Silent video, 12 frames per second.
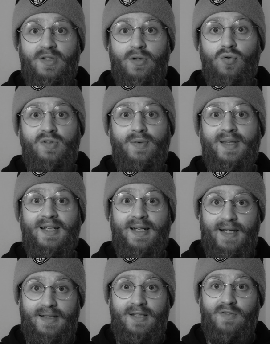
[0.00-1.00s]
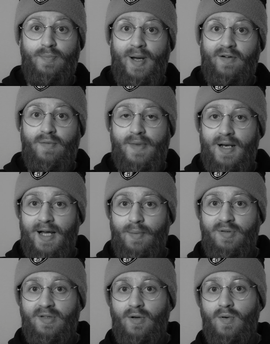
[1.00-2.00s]
so I'd also had the negatives back from the
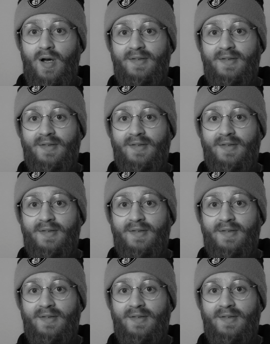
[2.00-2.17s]
lab. So I